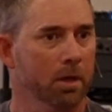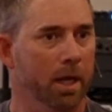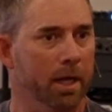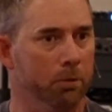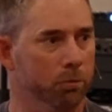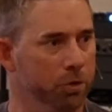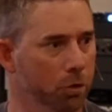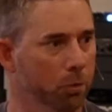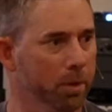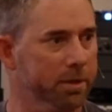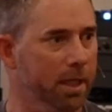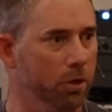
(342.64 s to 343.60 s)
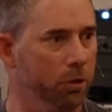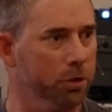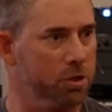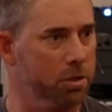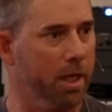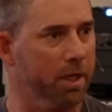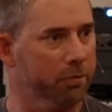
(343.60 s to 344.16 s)
And you know what that
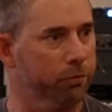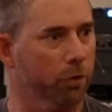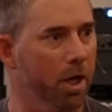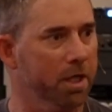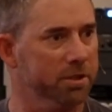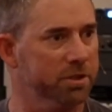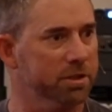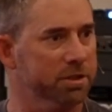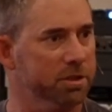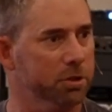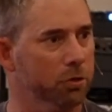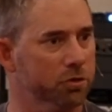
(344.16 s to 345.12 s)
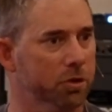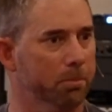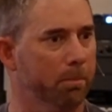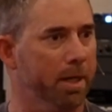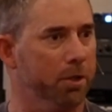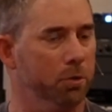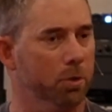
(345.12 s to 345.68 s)
looks like for us is, you know,
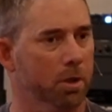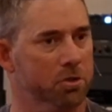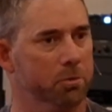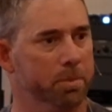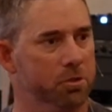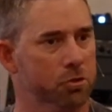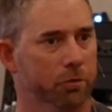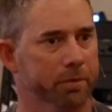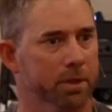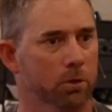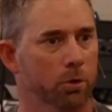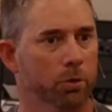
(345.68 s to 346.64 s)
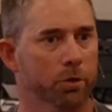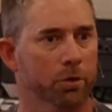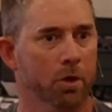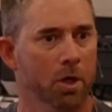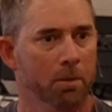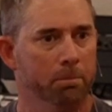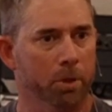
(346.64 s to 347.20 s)
somebody who ought to be serving the Lord,
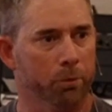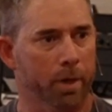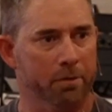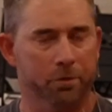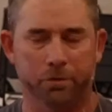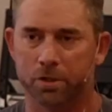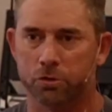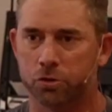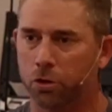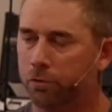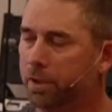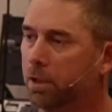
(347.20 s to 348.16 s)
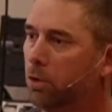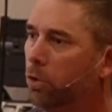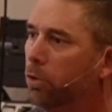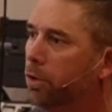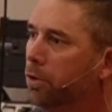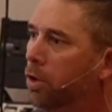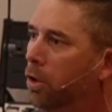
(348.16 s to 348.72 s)
but rather than serving the
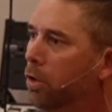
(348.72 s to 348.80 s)
Lord,